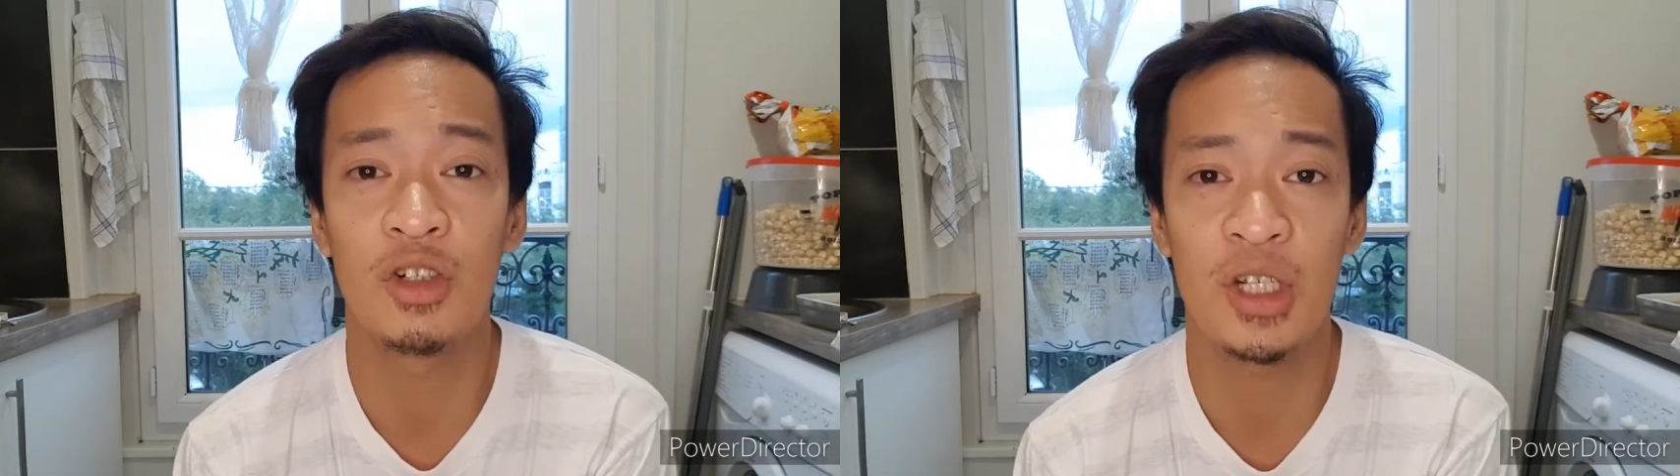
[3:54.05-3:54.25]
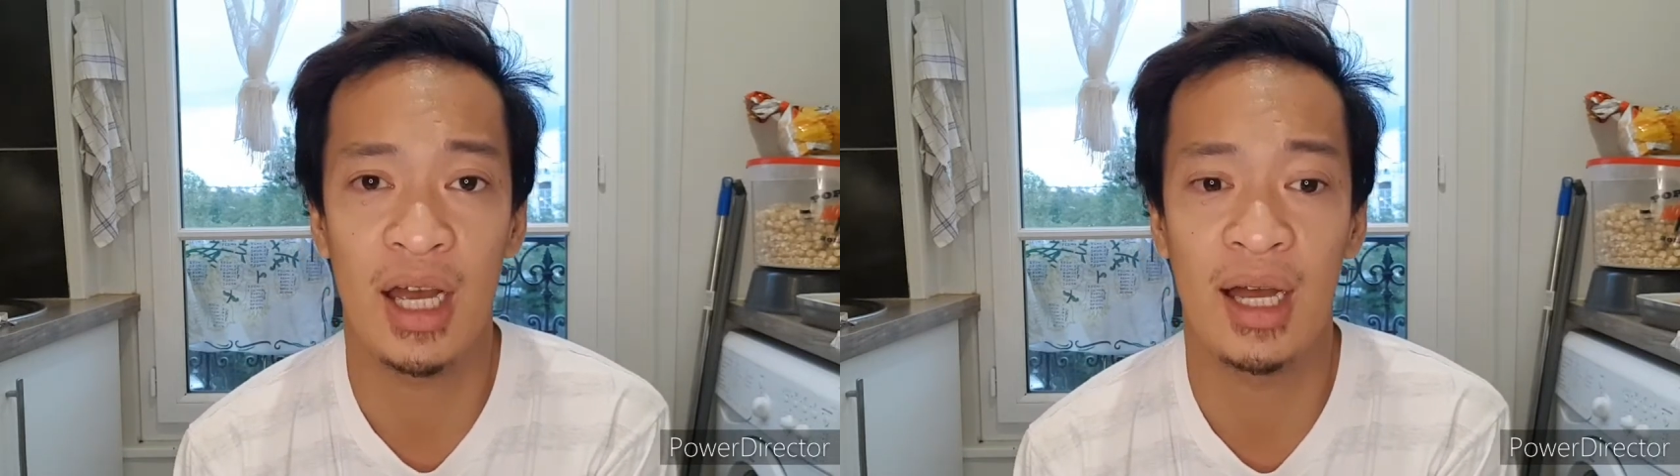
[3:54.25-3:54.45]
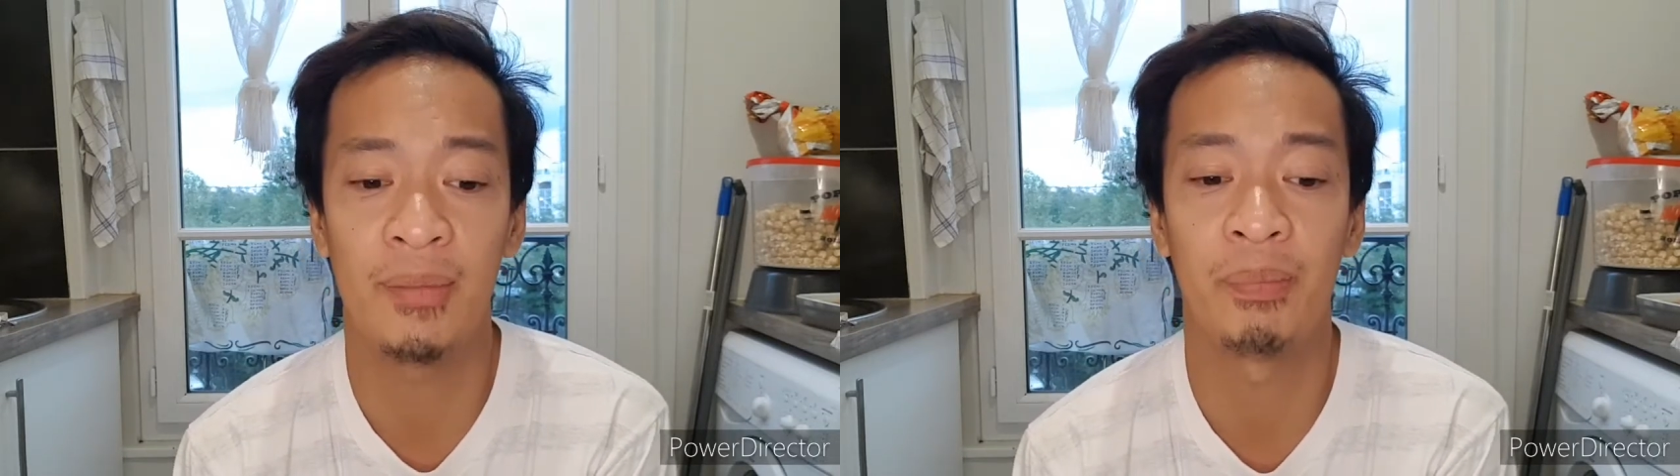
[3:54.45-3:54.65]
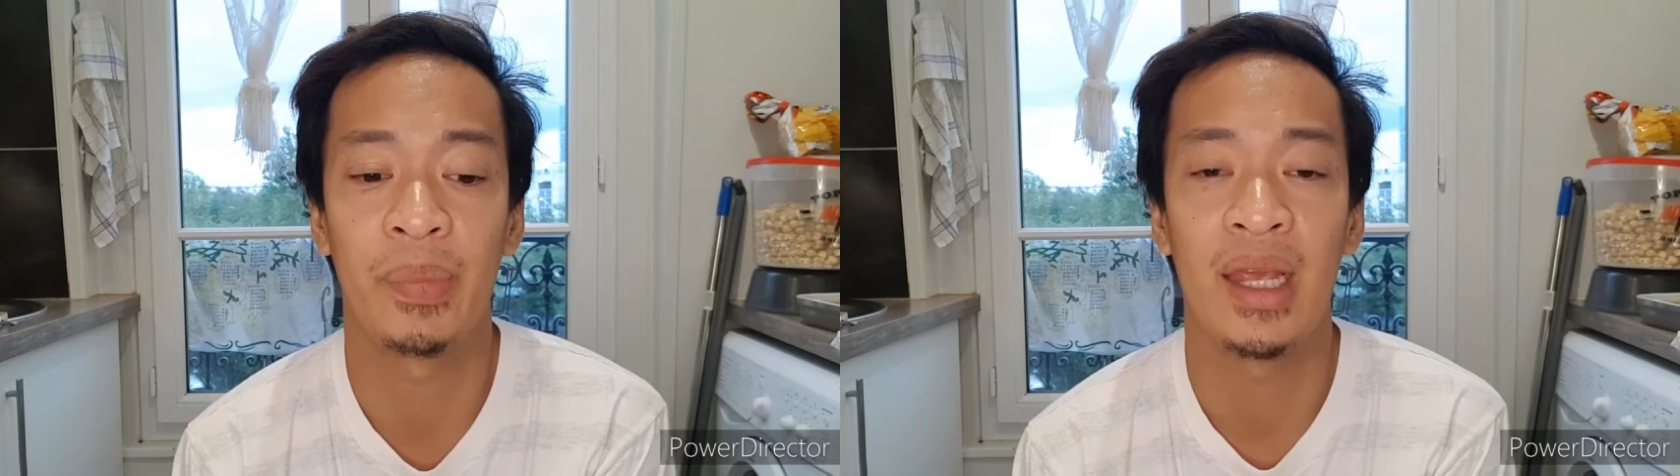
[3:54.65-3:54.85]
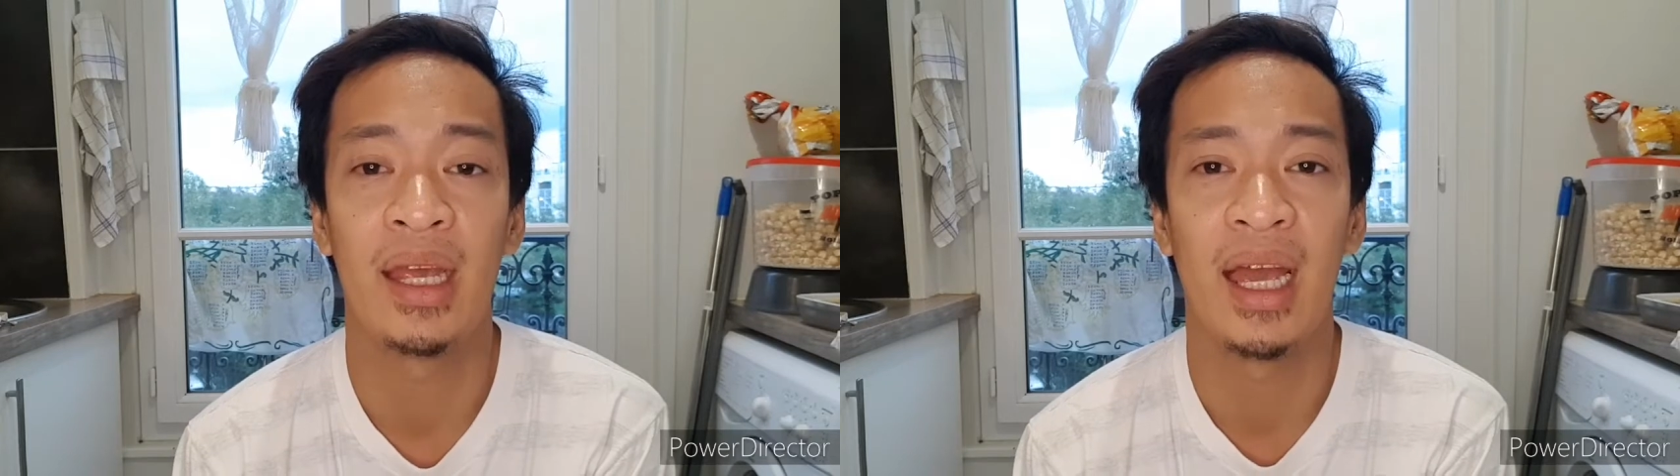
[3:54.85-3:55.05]
siya.
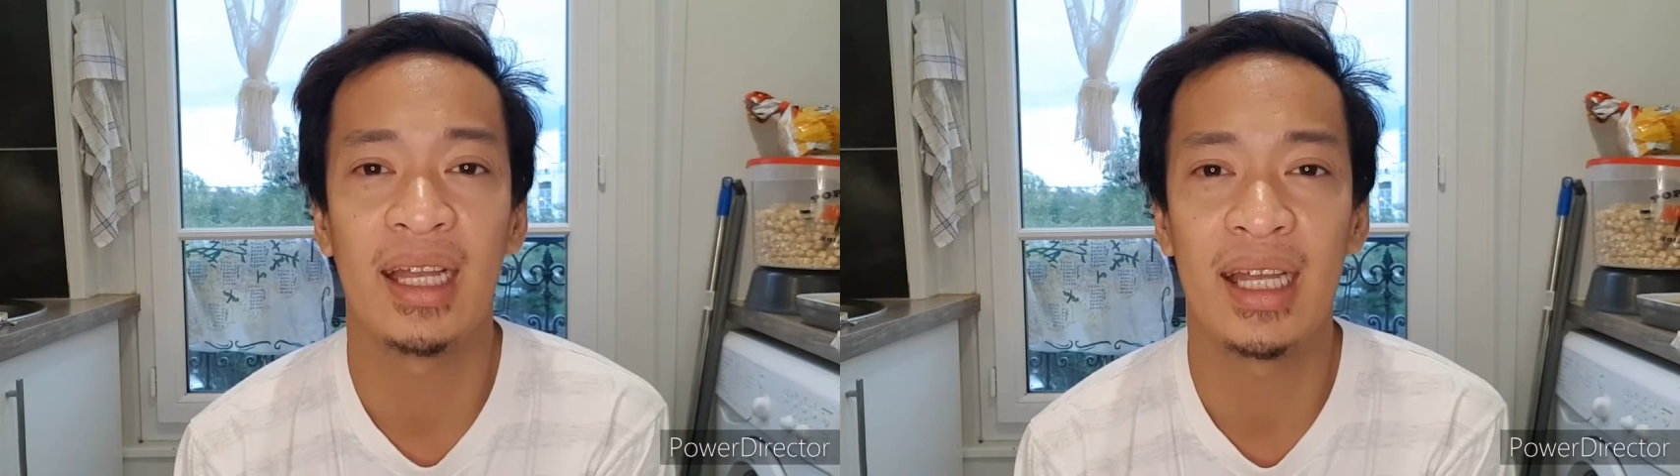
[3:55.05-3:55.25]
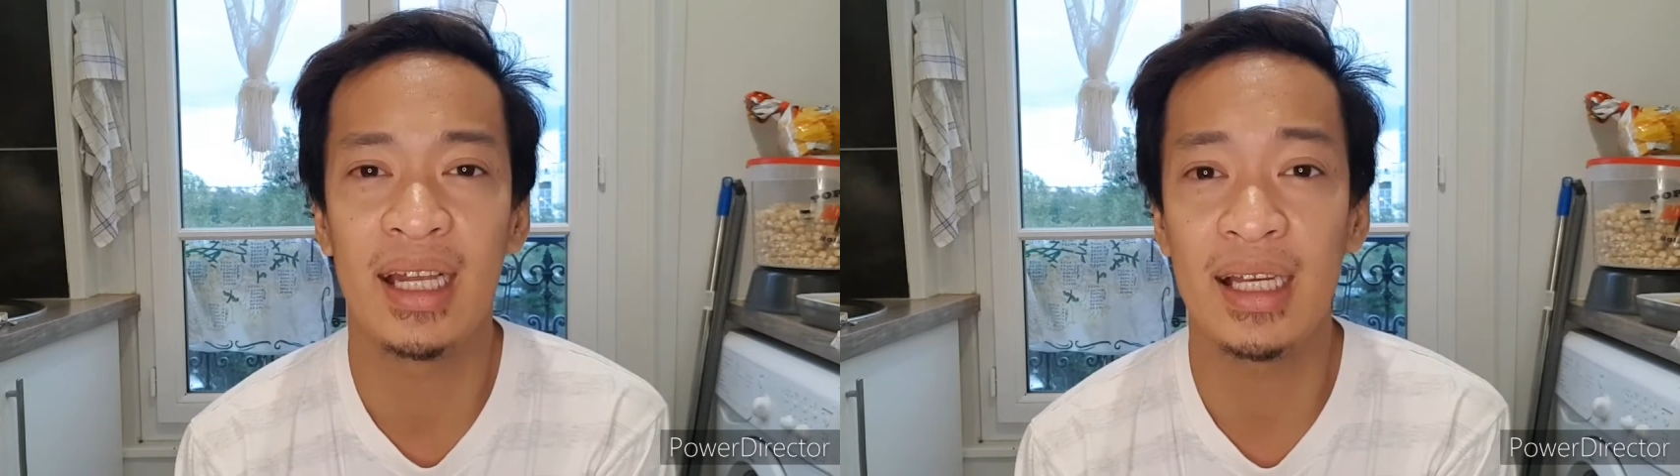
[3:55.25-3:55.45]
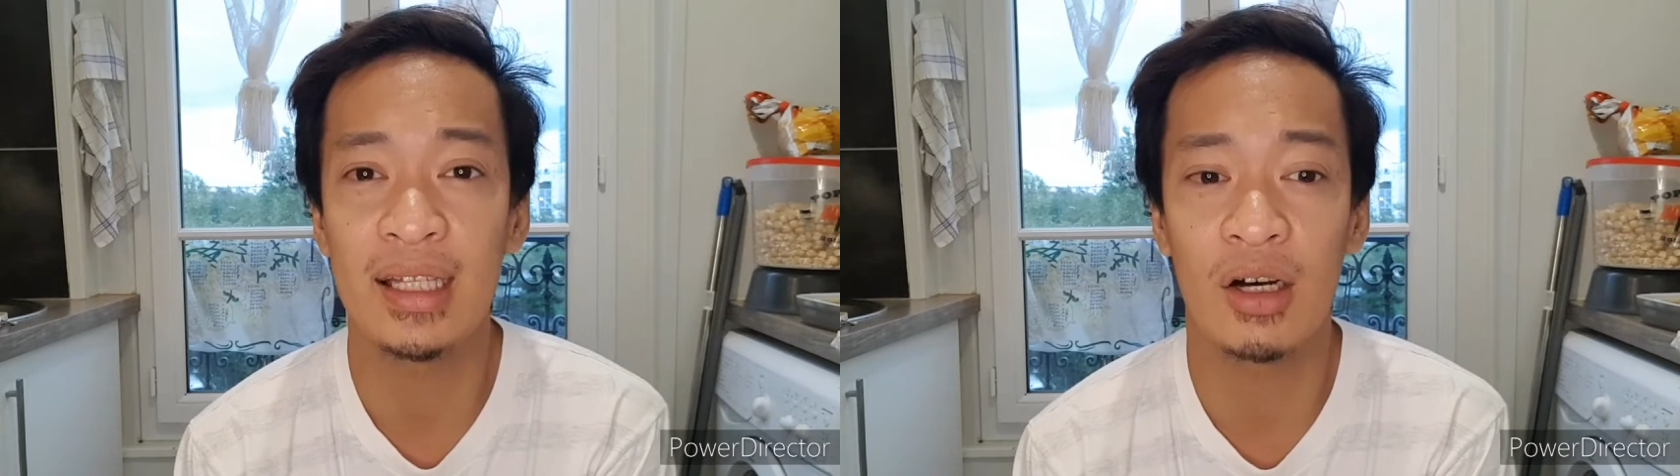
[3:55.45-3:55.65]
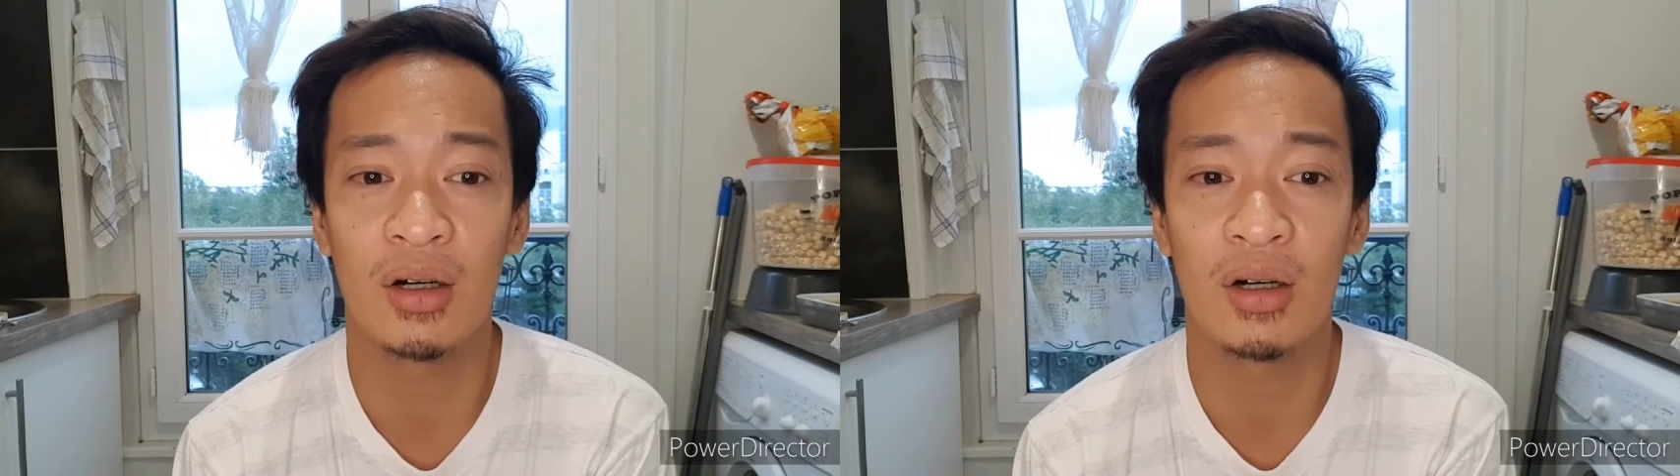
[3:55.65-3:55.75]
And then, nakita